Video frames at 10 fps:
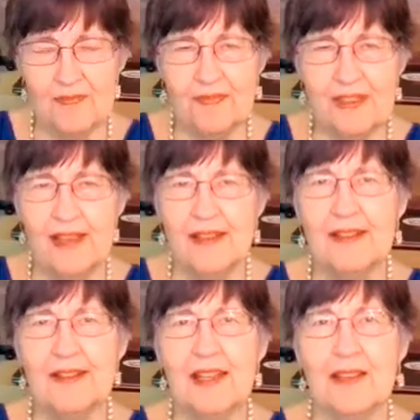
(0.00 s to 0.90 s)

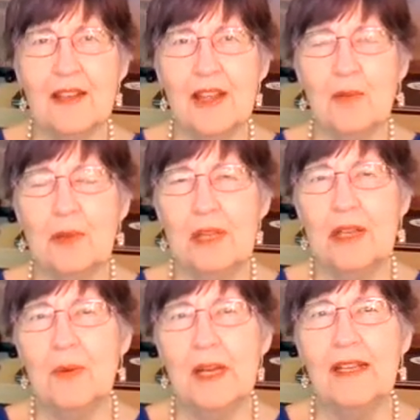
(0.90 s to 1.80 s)
Yeah, that would be
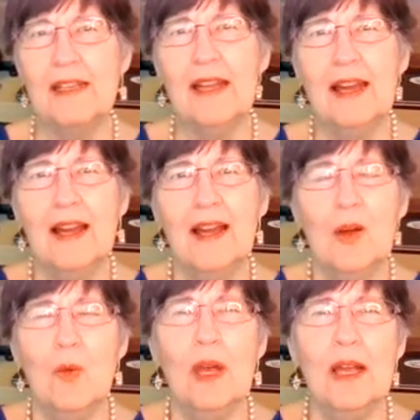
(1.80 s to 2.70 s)
great.
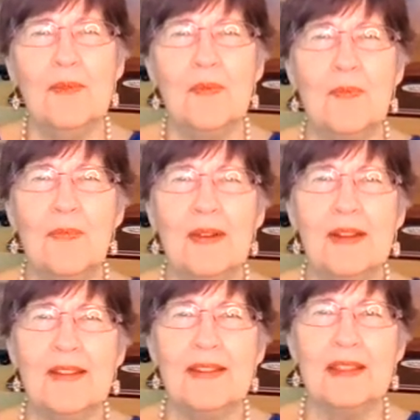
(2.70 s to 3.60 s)
Well,
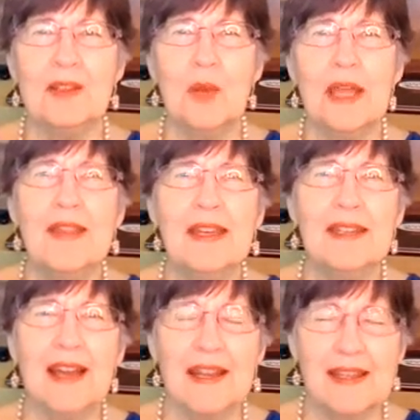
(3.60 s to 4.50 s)
the way that
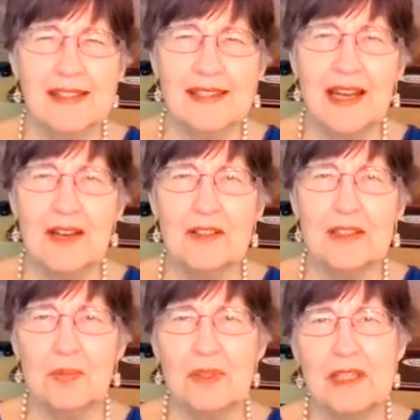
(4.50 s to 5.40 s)
I encountered
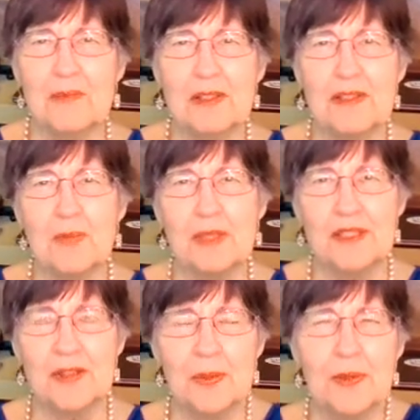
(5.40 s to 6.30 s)
the principles was
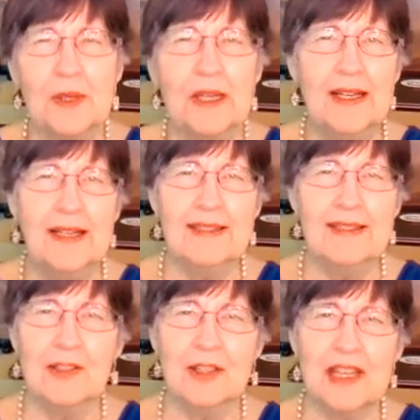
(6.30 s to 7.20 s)
through
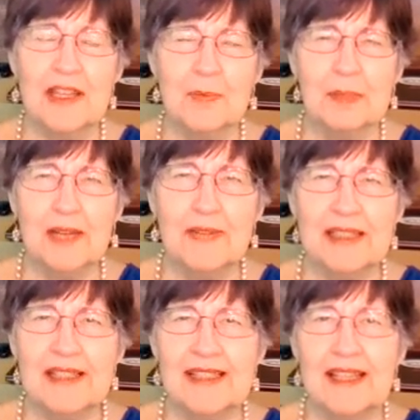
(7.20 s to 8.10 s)
Dr. Keith
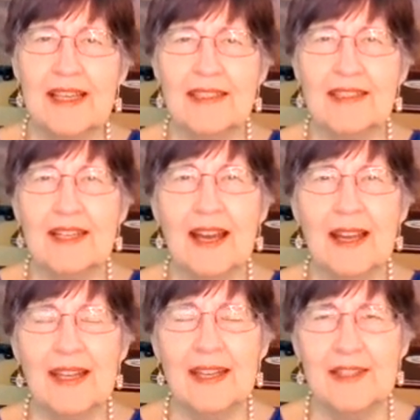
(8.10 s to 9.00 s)
Blevins, and I
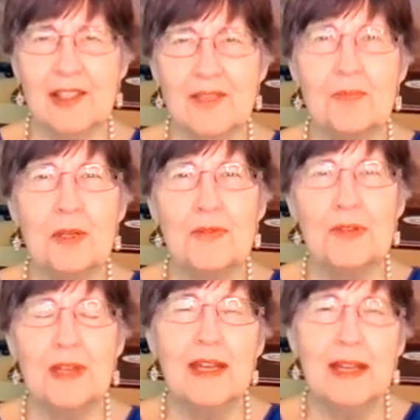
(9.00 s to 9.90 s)
had just moved
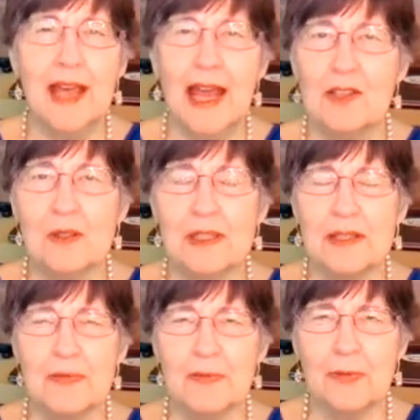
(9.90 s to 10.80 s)
actually
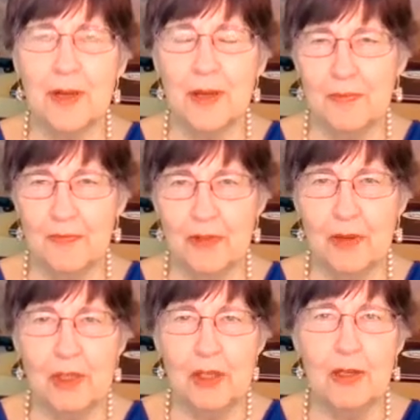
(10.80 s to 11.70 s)
from
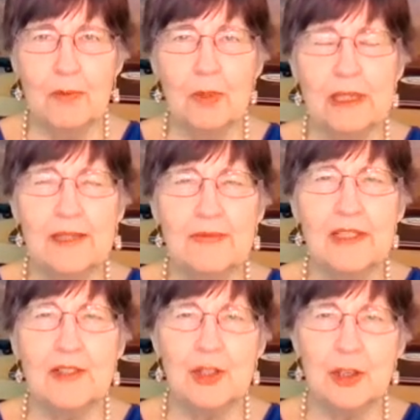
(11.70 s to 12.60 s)
Europe. We lived
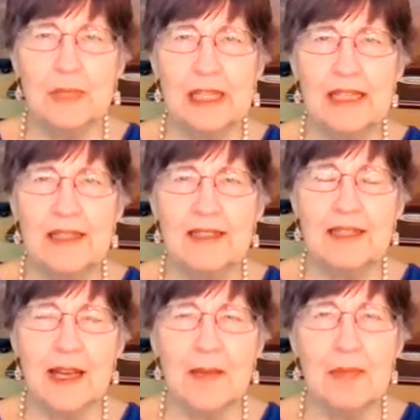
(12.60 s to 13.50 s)
in Germany at the
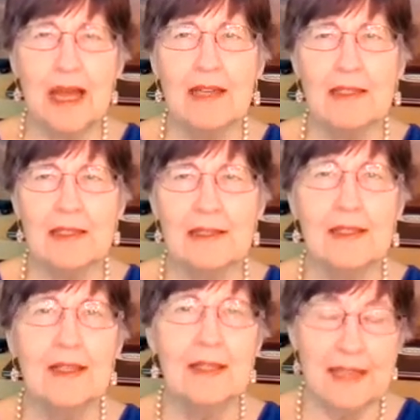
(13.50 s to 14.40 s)
time, back to
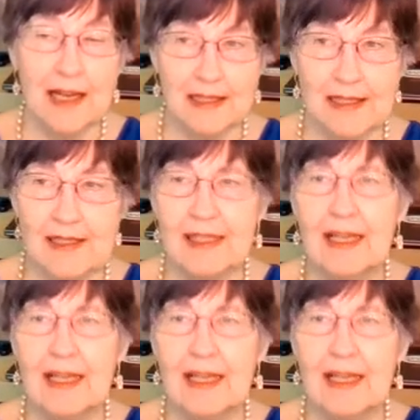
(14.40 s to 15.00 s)
Texas,